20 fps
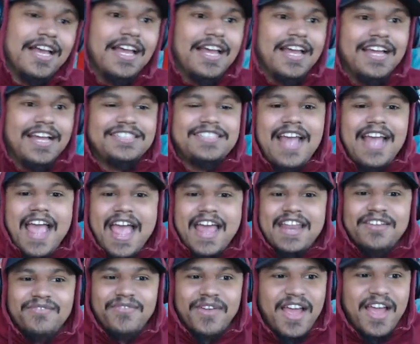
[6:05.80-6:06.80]
It's an
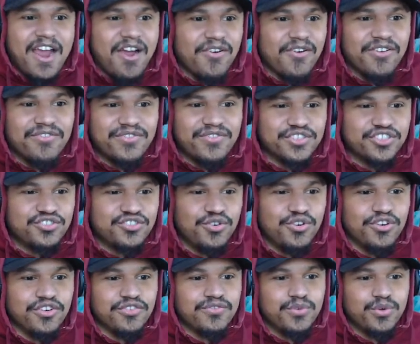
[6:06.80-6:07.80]
end of an era for
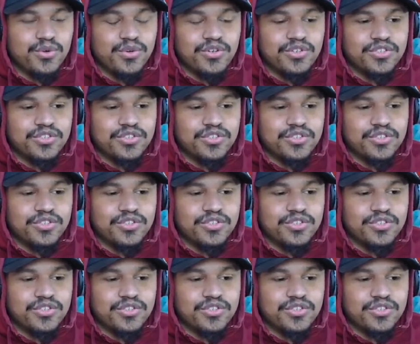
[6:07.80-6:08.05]
sure for